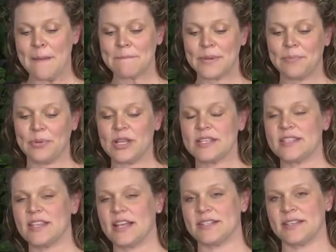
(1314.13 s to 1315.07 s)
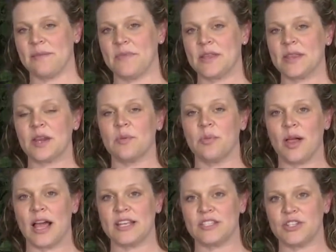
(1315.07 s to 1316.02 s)
but please select something that
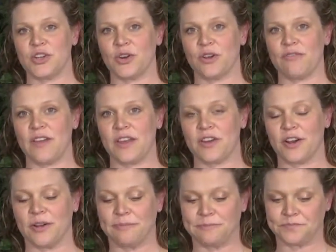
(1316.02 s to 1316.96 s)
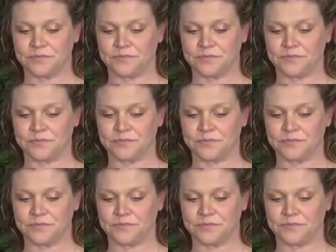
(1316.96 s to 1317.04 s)
applies to your offender.